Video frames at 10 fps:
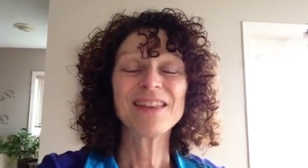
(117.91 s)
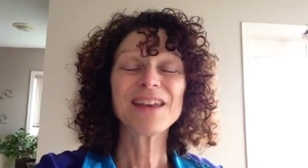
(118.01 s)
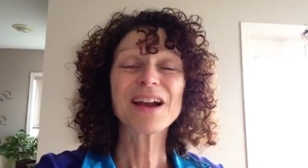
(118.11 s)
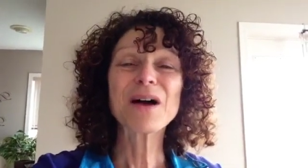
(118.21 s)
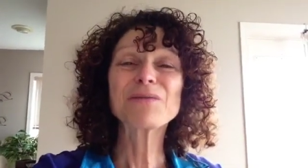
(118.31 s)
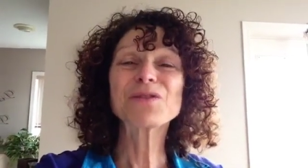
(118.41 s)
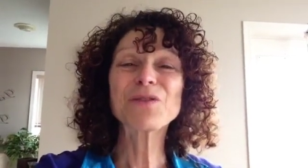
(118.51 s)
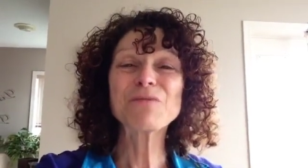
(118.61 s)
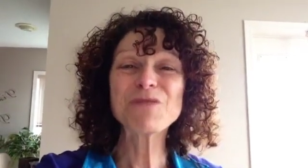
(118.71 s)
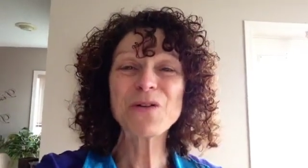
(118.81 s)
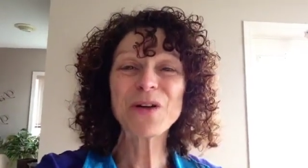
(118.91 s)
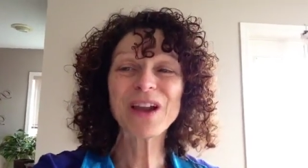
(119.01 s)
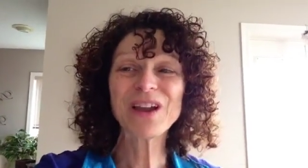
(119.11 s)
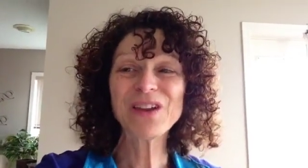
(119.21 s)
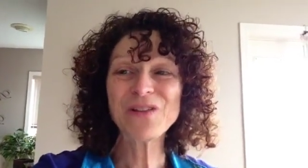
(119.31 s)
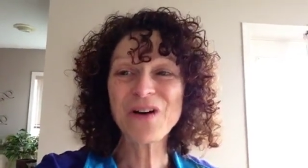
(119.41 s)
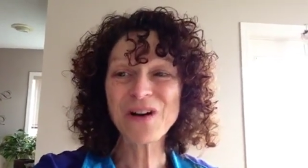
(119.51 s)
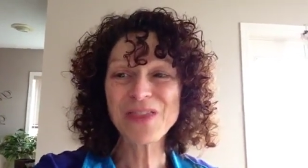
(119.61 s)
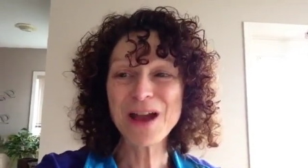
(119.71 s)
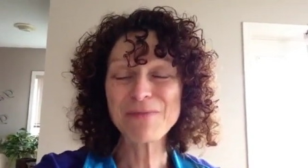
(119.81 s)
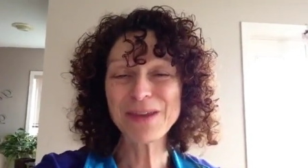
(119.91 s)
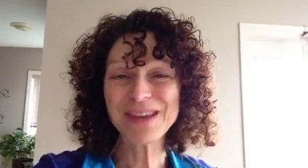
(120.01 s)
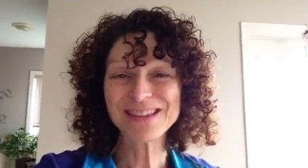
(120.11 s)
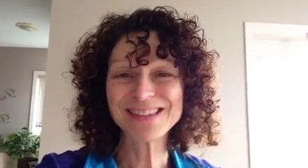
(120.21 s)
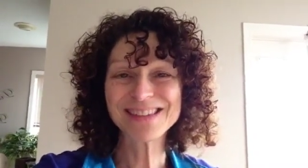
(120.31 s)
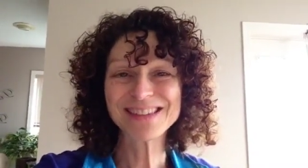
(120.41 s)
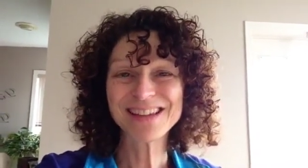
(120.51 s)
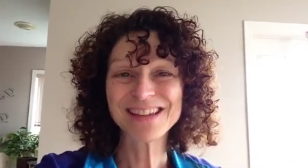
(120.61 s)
that comes from knowing you are that peace.